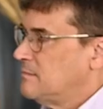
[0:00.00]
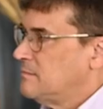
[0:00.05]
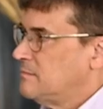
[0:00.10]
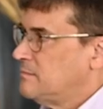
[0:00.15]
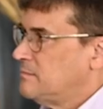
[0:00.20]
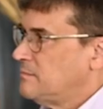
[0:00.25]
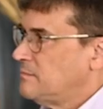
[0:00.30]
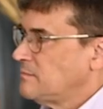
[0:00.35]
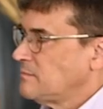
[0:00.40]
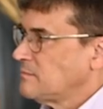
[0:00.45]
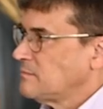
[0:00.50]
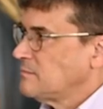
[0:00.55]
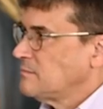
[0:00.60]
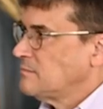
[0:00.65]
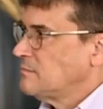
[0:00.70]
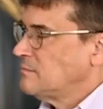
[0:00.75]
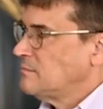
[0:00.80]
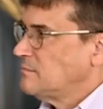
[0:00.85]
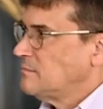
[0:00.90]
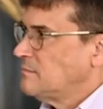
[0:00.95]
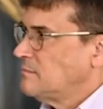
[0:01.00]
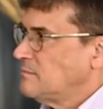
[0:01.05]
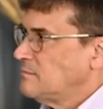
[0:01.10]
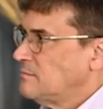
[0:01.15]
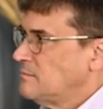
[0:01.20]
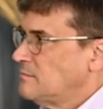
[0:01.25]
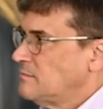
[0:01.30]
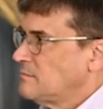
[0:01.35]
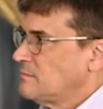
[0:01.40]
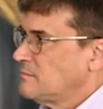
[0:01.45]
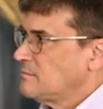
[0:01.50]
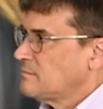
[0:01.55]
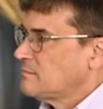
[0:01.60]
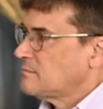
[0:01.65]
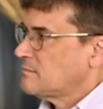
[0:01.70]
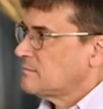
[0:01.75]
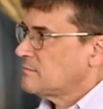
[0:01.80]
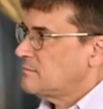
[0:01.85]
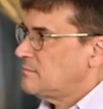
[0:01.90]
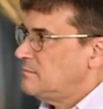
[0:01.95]

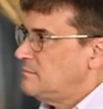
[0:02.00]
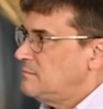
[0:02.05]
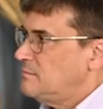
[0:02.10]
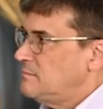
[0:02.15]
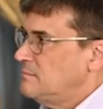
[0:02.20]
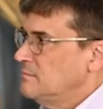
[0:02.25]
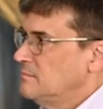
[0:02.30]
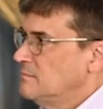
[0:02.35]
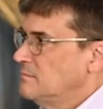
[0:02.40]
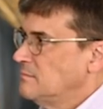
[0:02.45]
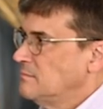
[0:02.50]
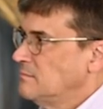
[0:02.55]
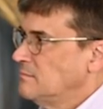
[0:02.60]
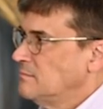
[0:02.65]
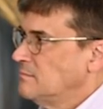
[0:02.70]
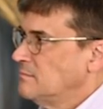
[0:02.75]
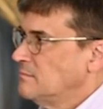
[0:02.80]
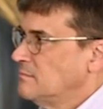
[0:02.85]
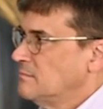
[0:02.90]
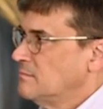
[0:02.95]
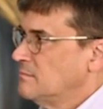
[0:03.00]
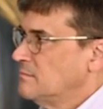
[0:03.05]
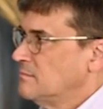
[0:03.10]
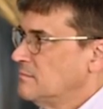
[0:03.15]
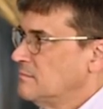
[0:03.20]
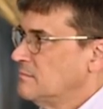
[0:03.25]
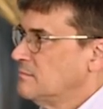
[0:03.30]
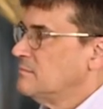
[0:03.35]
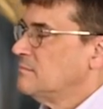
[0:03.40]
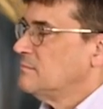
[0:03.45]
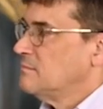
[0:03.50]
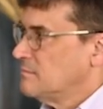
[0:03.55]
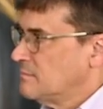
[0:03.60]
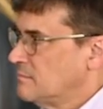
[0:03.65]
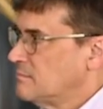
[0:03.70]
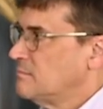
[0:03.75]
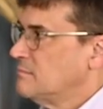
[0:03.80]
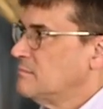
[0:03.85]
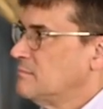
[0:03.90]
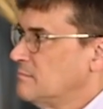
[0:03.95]

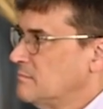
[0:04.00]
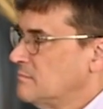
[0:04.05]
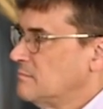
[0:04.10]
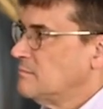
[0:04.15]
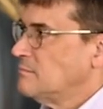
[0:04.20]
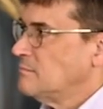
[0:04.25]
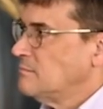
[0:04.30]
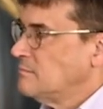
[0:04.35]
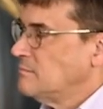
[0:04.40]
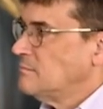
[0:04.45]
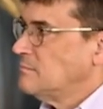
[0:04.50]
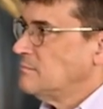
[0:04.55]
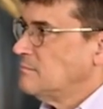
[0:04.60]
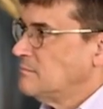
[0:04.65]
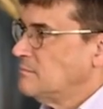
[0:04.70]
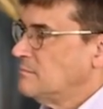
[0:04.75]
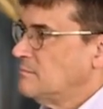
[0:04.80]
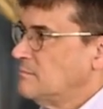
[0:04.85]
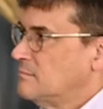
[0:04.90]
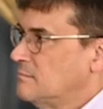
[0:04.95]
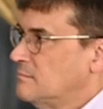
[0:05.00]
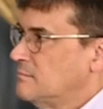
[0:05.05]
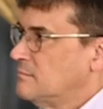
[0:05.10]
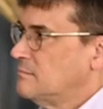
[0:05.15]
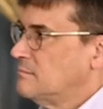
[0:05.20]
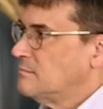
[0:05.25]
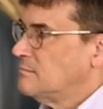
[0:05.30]
(silent)